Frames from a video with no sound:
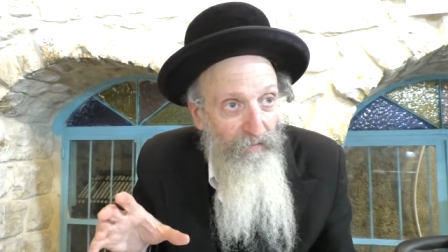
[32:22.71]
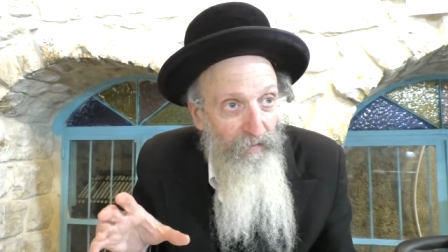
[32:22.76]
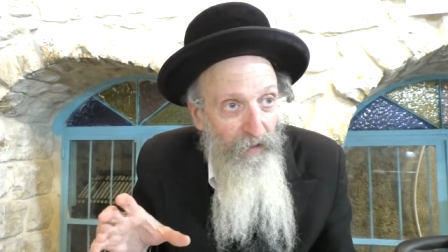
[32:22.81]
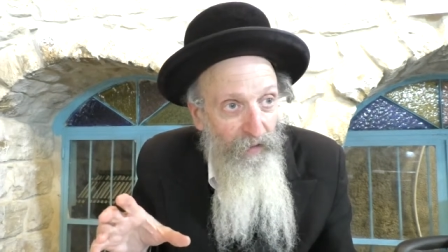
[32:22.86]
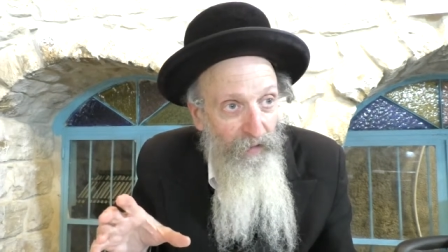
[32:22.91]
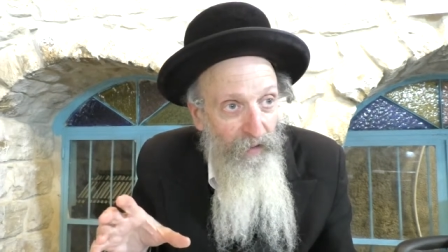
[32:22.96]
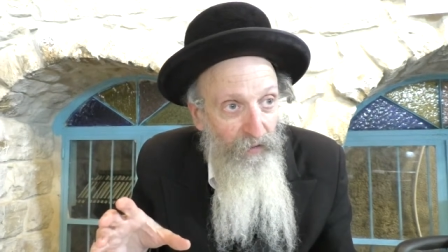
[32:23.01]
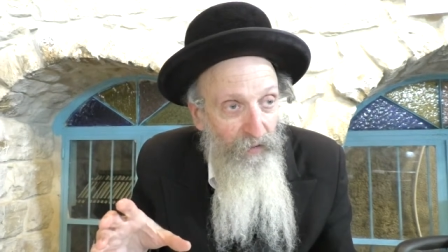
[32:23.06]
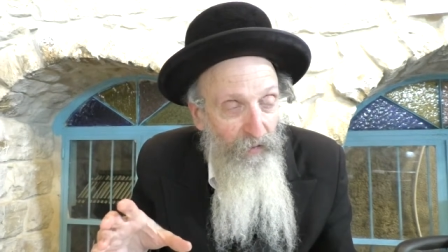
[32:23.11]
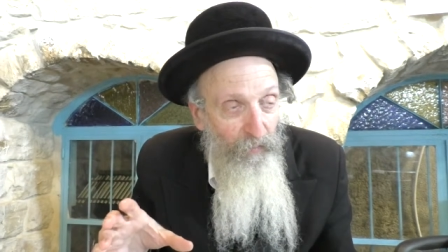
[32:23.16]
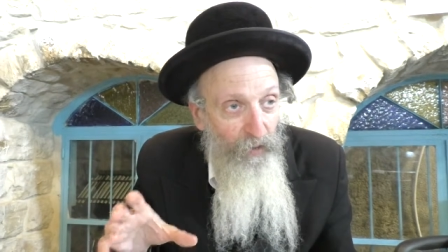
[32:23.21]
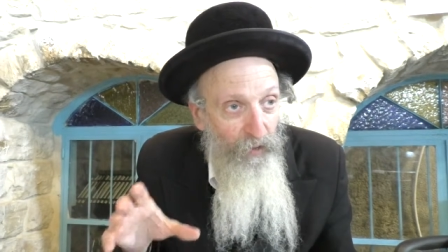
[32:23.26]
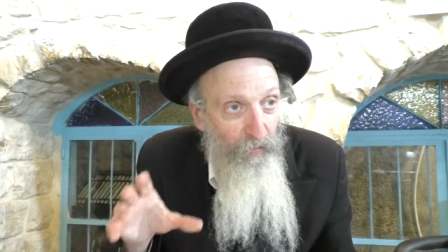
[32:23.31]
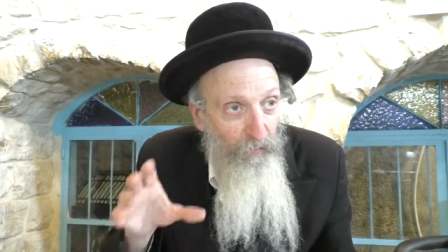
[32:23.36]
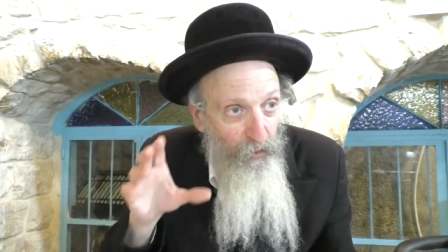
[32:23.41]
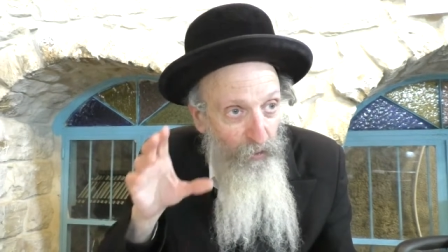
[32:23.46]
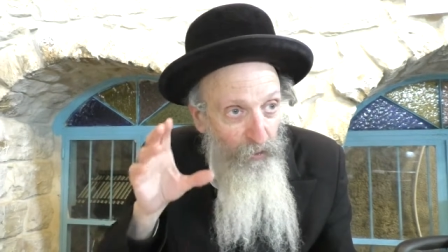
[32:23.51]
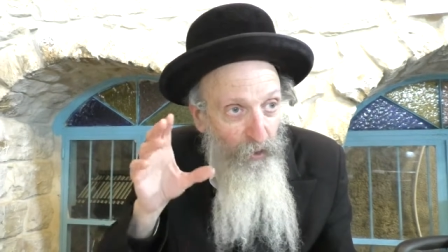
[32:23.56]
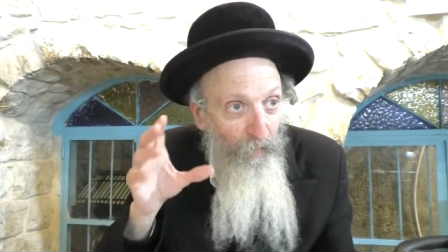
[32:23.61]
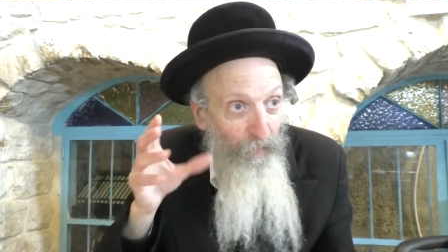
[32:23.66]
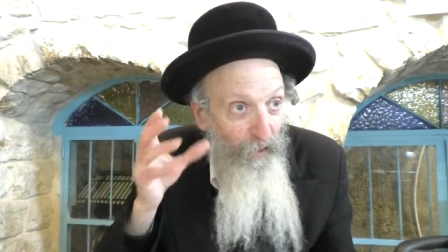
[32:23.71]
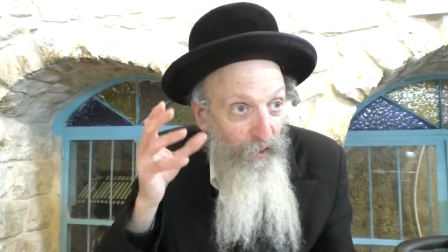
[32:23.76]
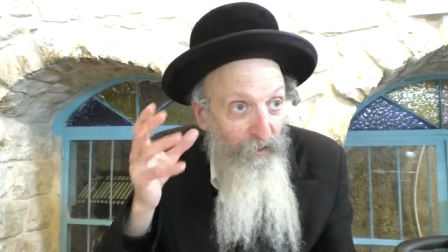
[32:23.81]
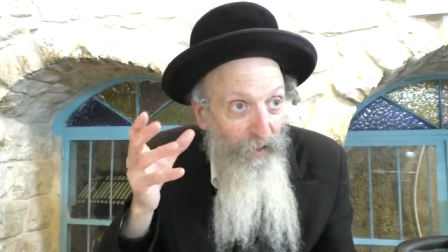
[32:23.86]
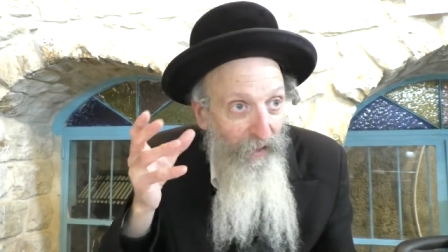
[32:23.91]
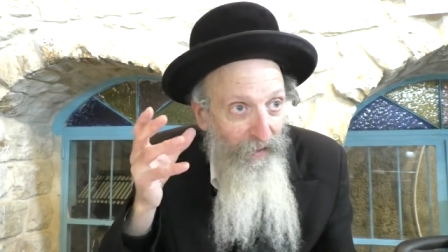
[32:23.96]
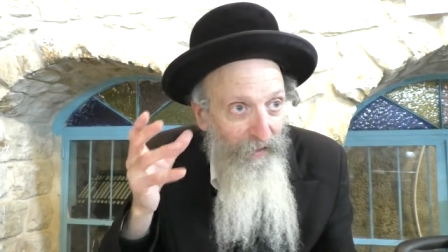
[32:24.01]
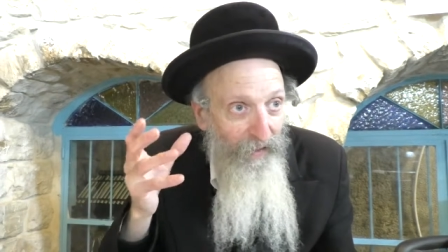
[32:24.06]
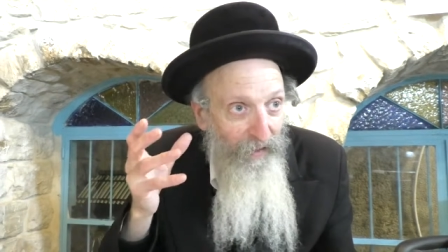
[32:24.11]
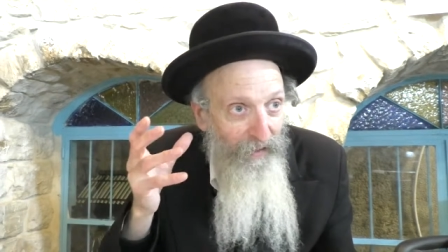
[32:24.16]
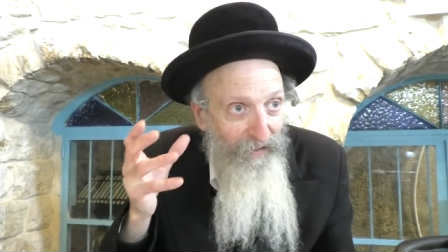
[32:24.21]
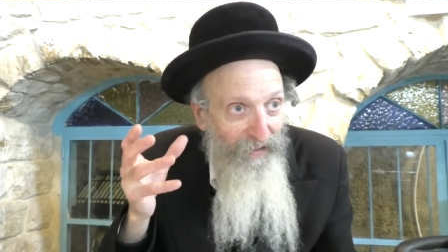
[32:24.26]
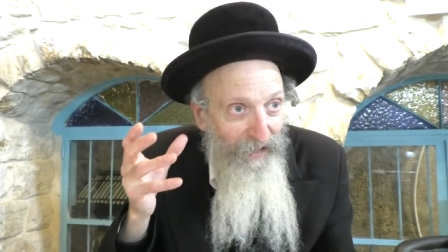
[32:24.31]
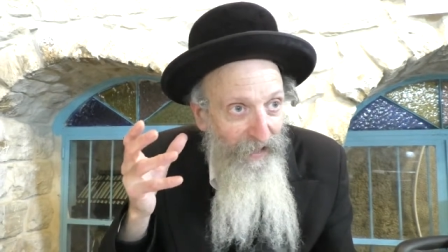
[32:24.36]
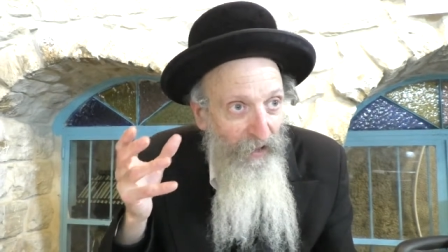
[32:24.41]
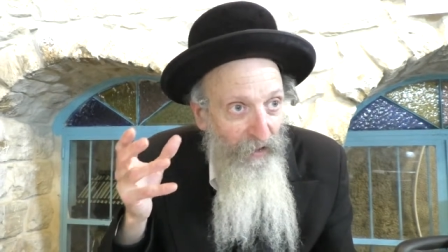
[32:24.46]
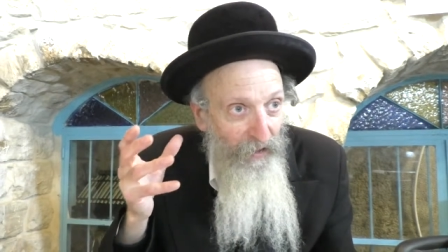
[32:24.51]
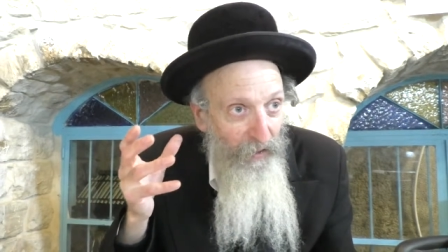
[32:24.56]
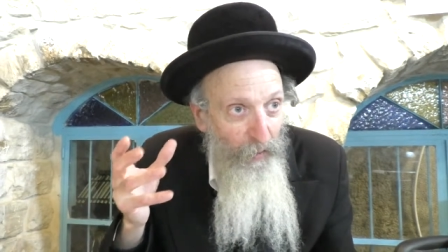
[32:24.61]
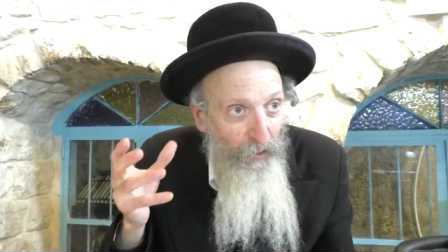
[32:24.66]
But when we're talking about a, a, a
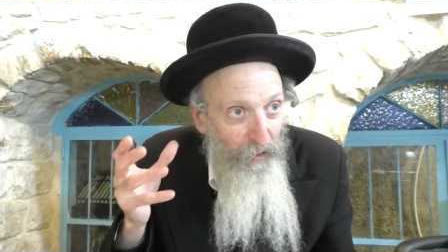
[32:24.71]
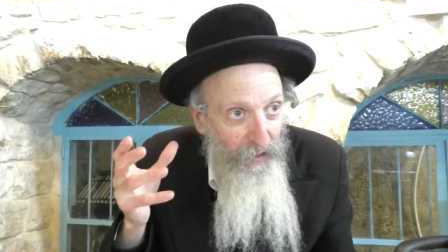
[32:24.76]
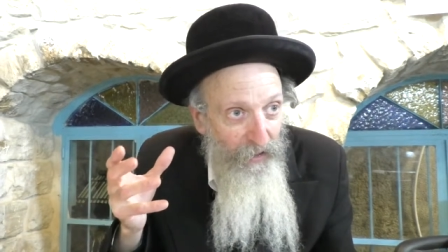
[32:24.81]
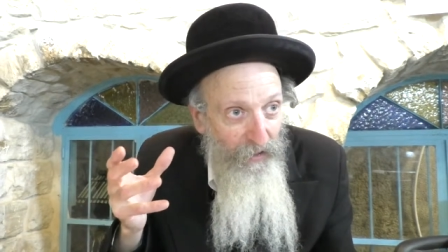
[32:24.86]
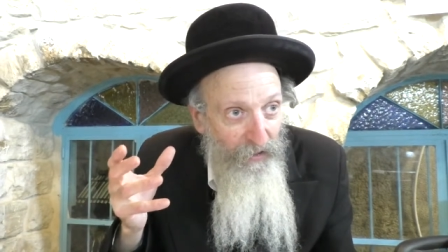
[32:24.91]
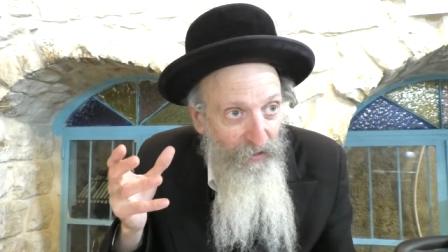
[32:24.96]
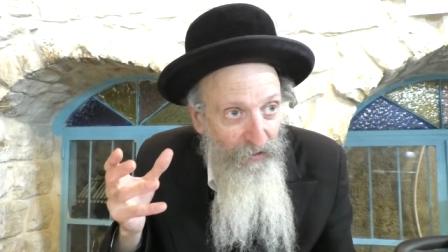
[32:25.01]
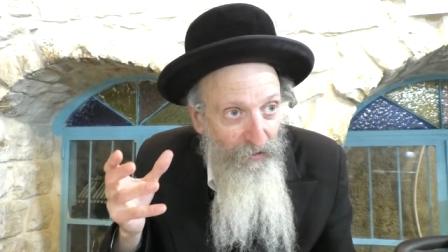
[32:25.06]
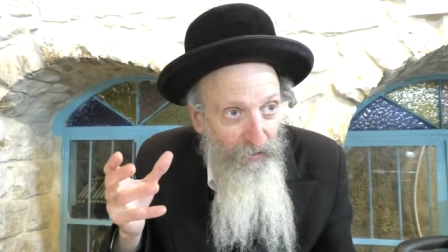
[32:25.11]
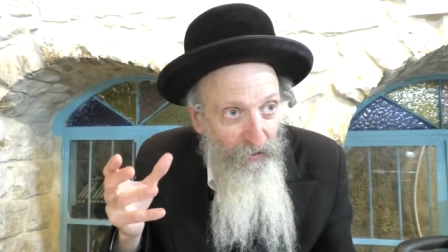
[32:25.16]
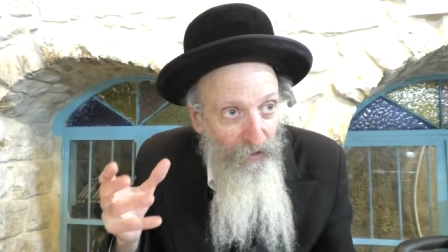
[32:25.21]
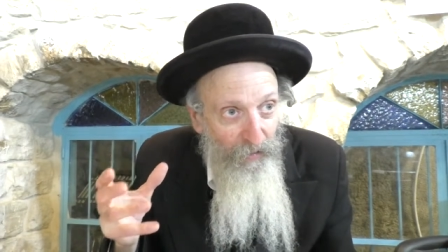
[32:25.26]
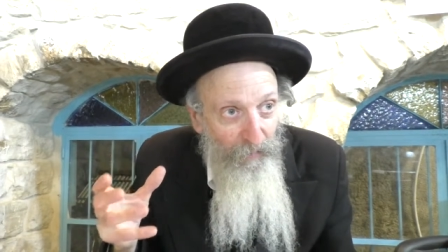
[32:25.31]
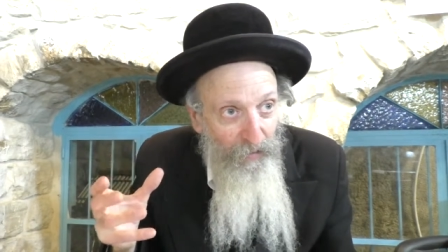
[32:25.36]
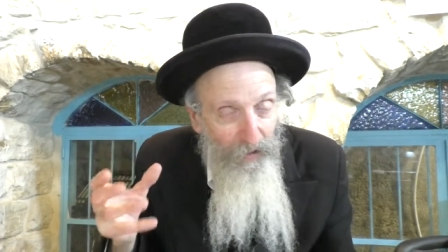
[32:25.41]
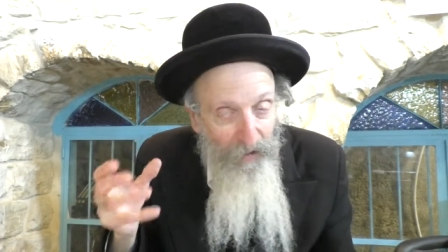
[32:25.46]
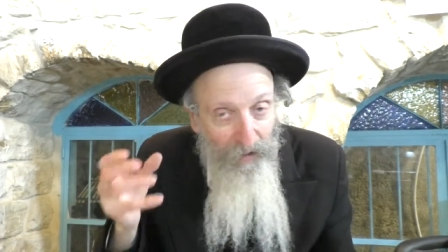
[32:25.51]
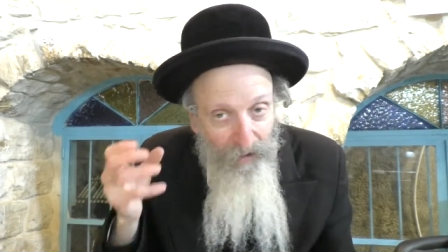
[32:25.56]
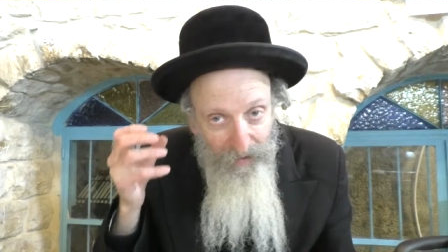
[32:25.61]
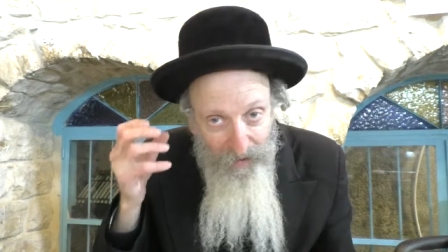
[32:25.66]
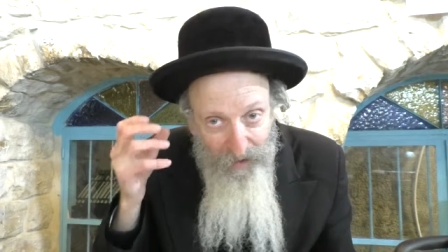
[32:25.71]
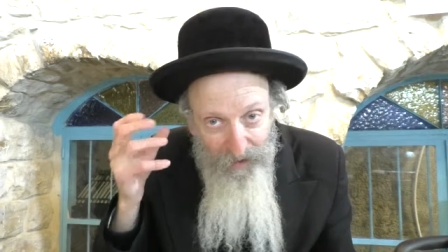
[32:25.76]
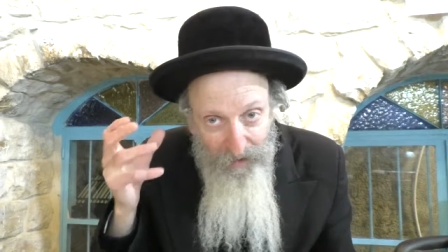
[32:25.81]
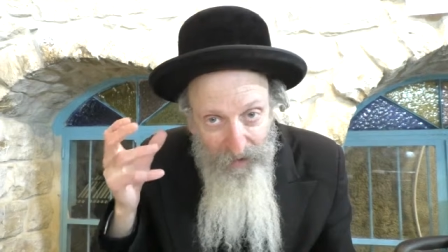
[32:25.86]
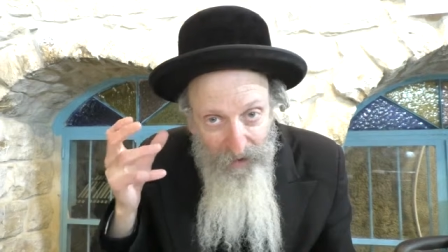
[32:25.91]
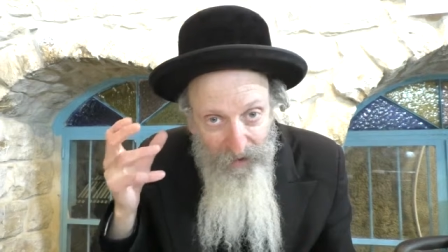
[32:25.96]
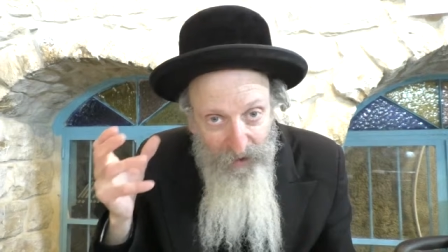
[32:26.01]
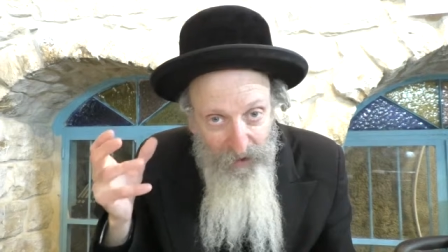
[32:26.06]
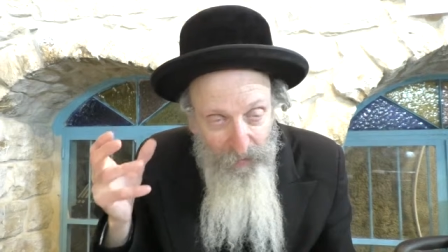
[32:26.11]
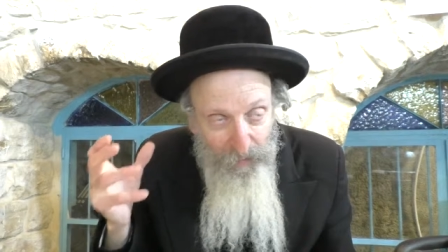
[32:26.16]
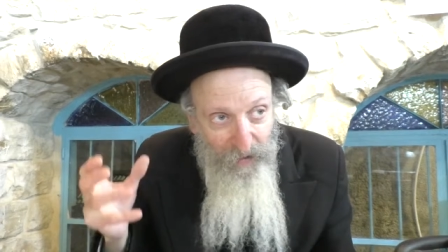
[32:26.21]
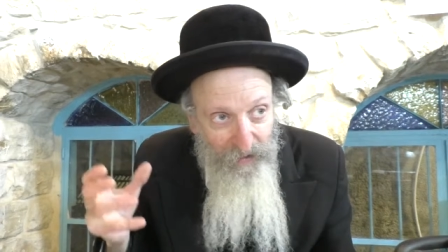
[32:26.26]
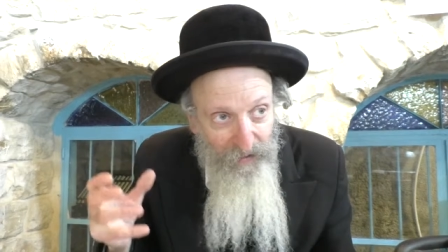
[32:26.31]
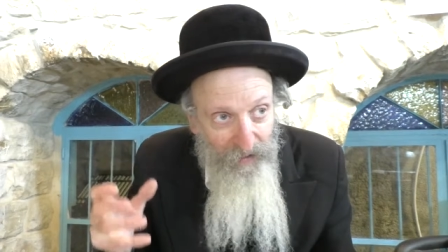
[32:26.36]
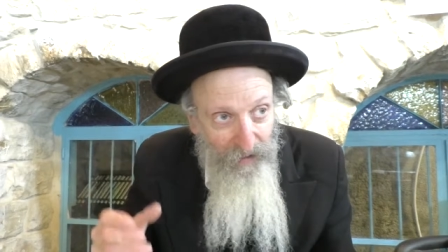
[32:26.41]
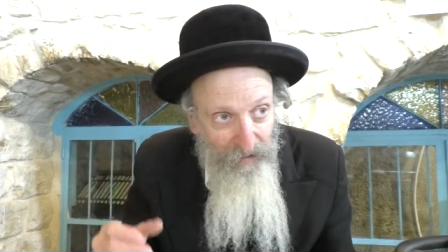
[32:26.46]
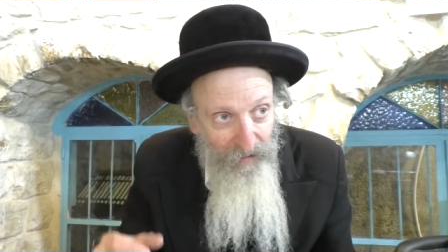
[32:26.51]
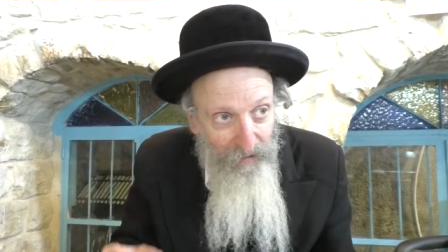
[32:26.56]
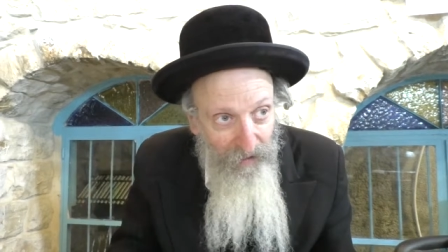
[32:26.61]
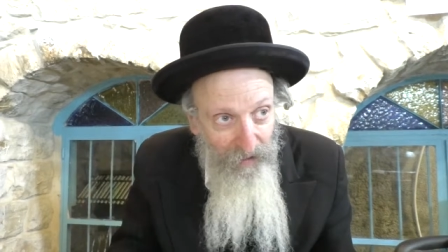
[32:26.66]
seichel elokis, we're talking about an intellect that's based
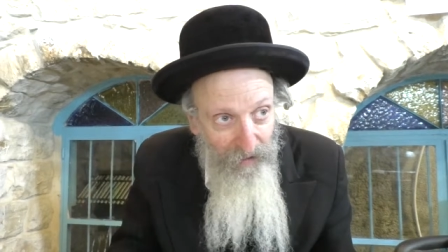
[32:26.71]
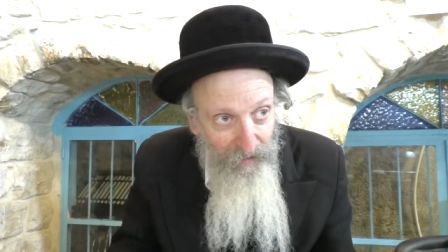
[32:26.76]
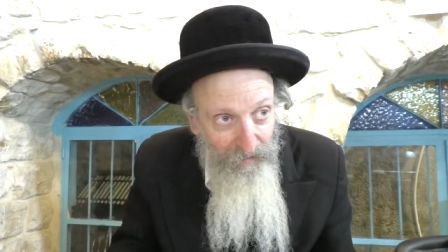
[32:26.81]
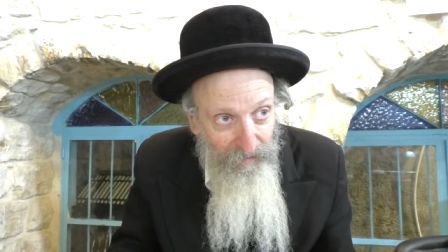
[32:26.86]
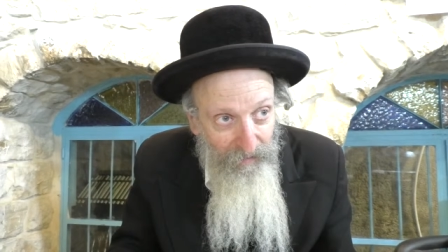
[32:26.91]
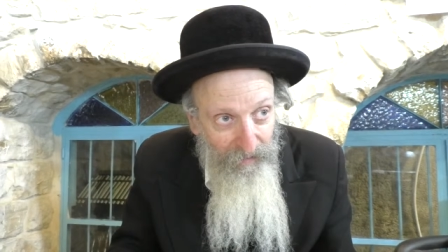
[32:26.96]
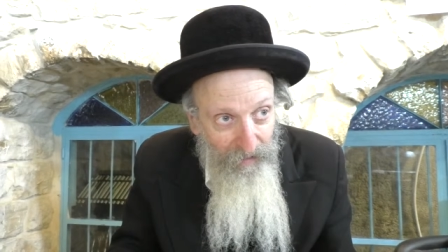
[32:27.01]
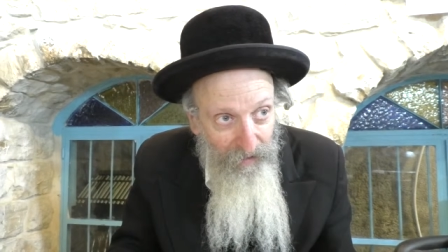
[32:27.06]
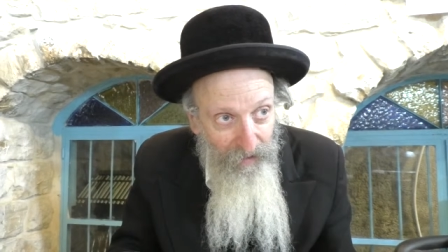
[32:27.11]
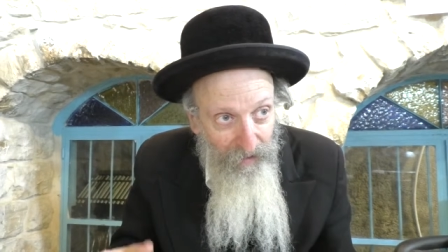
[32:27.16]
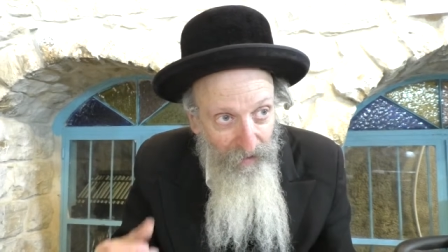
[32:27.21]
on, on,